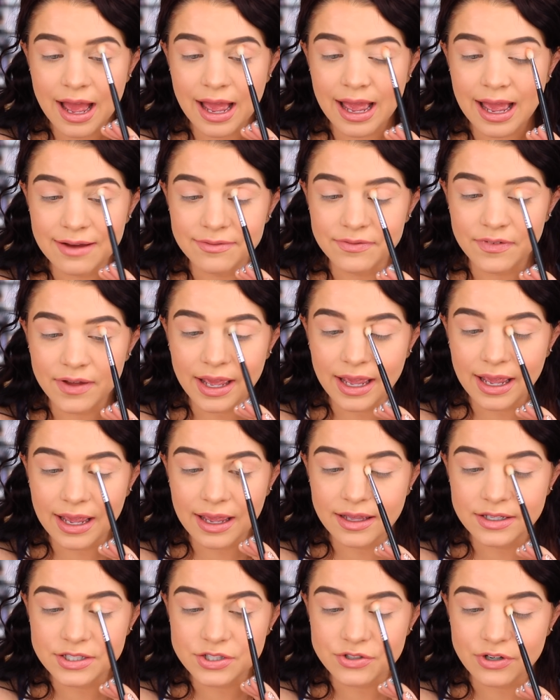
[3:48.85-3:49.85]
I have
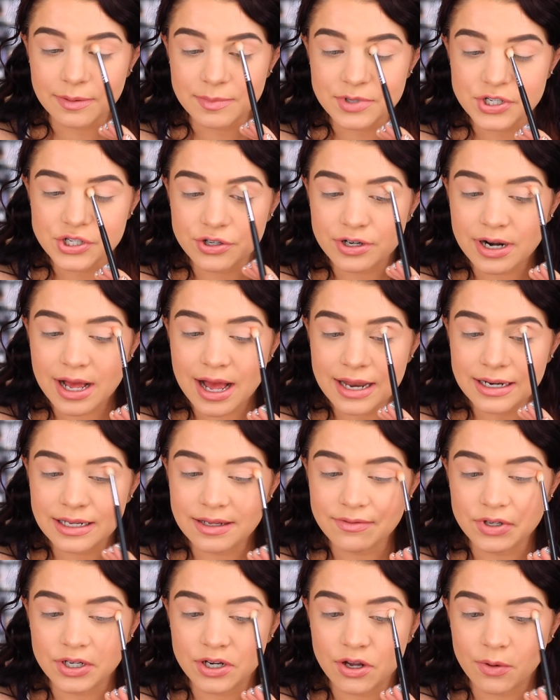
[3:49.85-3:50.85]
a striped shirt on,
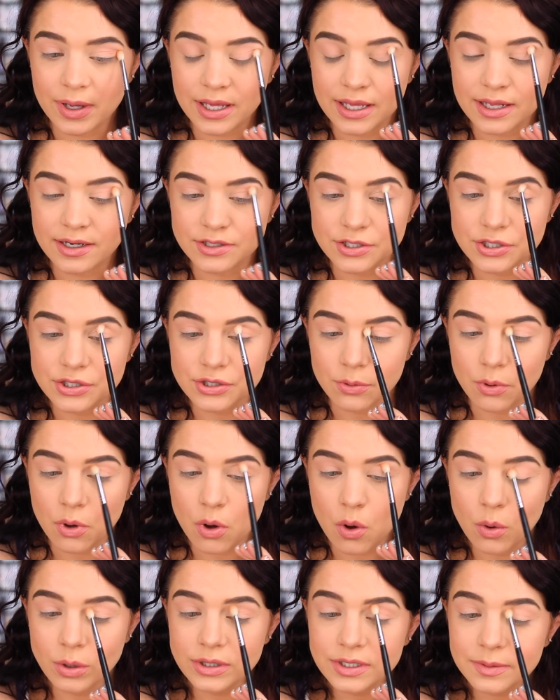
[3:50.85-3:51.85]
even knowing it is so
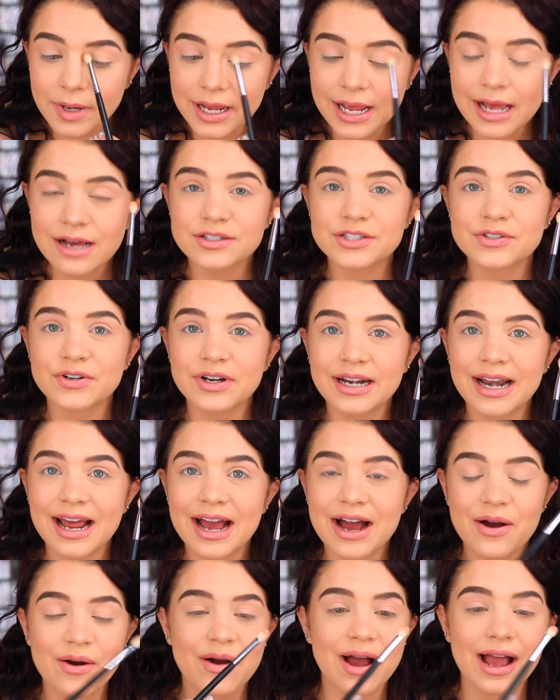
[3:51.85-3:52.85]
cold in my house right
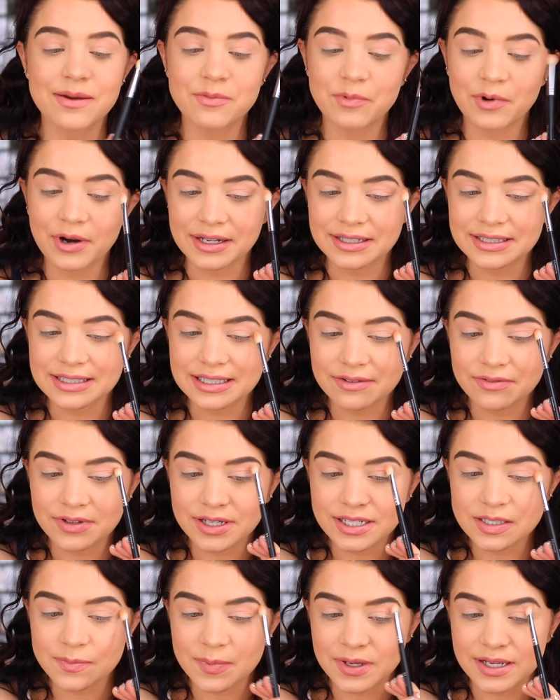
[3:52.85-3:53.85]
now. I'm wearing
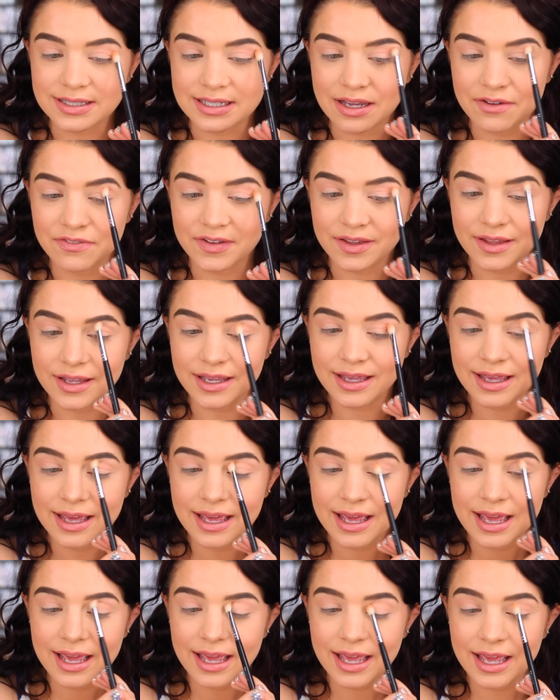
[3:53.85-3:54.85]
sleeveless because I feel like
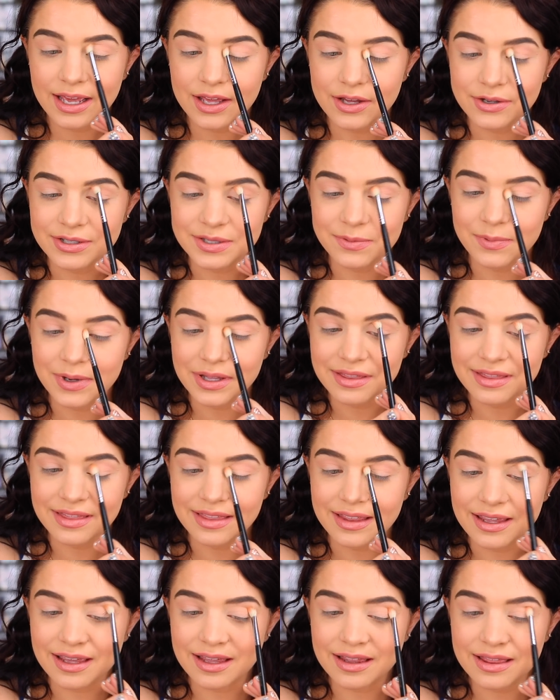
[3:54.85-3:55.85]
it goes with
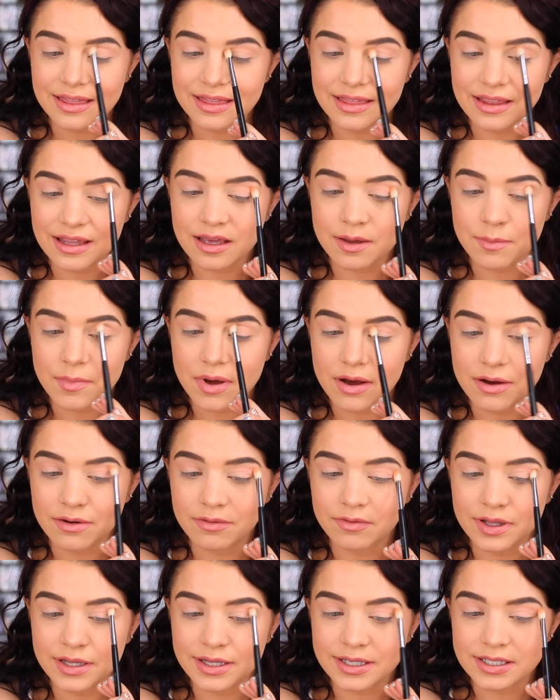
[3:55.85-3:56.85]
the theme
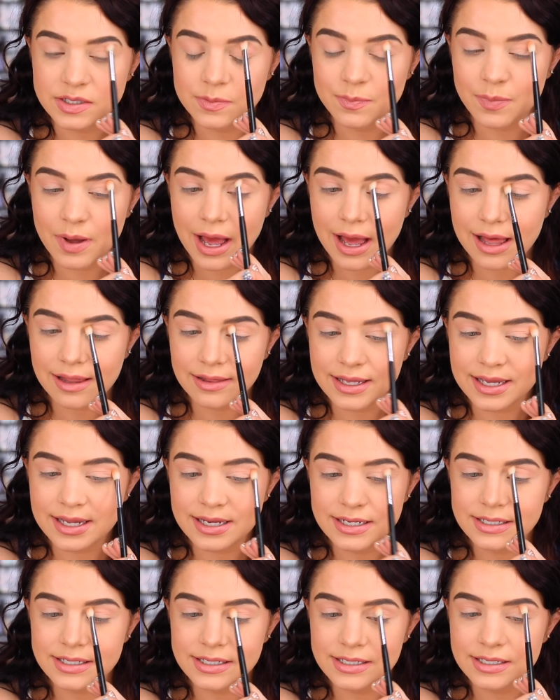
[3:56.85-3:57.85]
of this
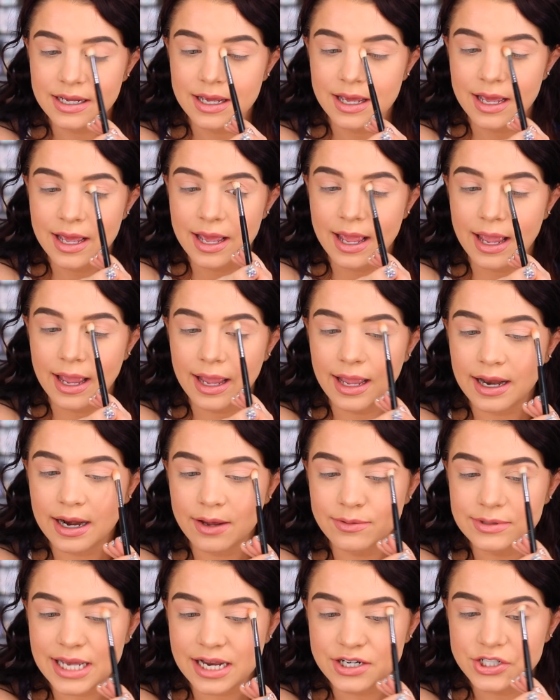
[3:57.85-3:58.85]
palette. And
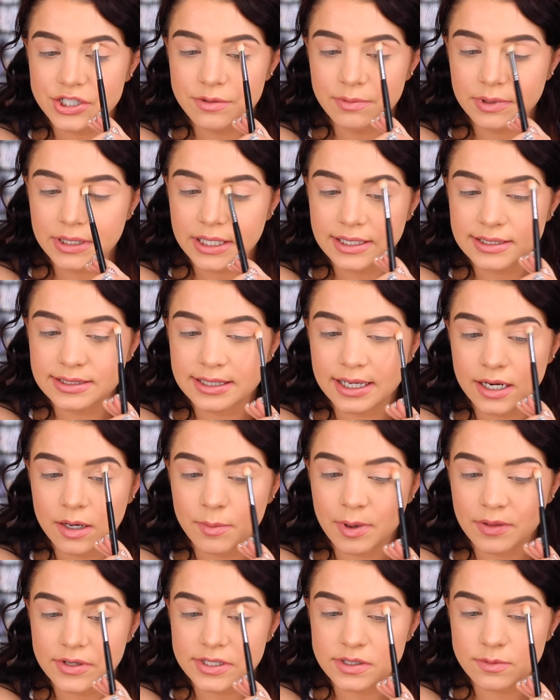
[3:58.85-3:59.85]
I was actually really excited
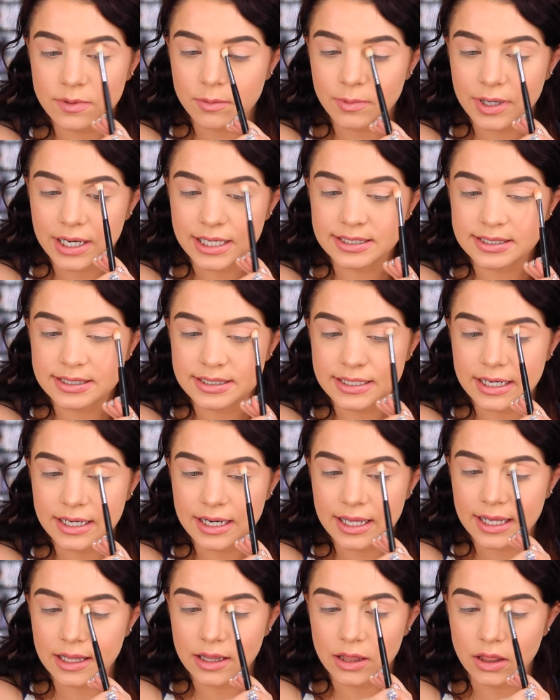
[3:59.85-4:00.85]
about this one when I seen
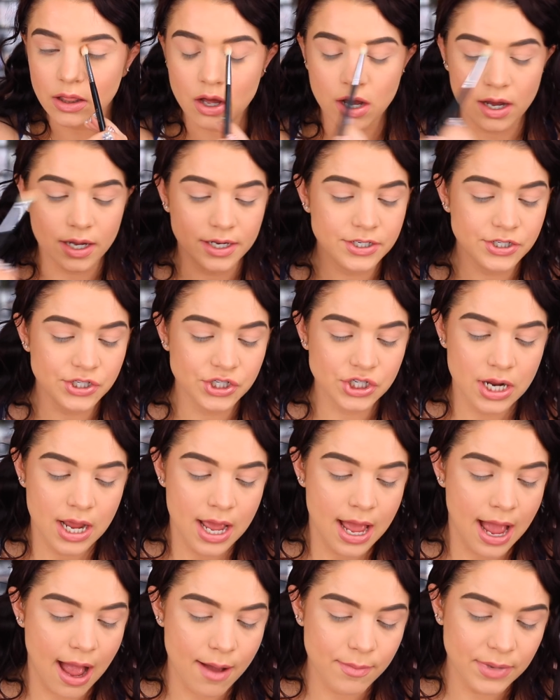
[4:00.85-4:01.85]
it launch.
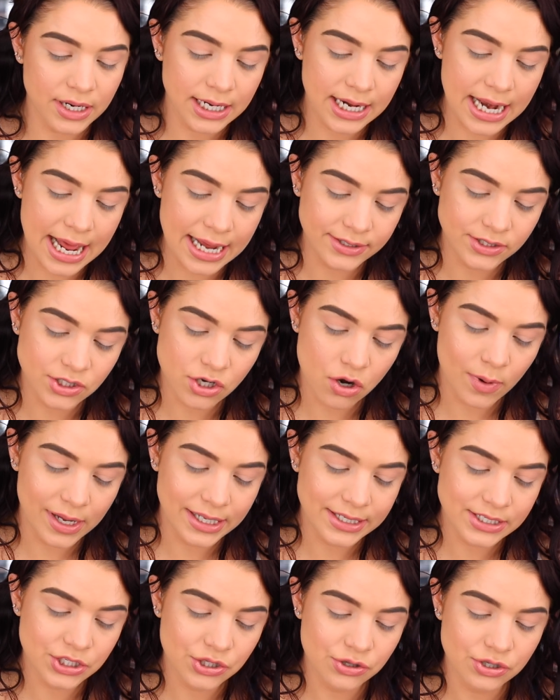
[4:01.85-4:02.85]
I'm gonna next go
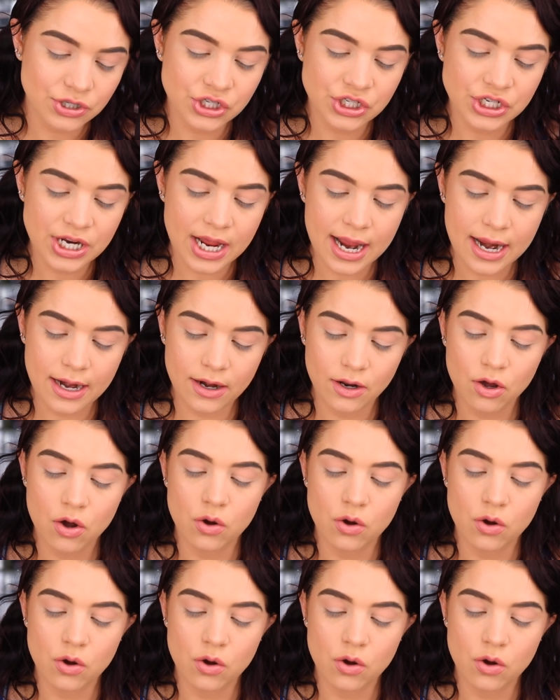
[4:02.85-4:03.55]
into the shade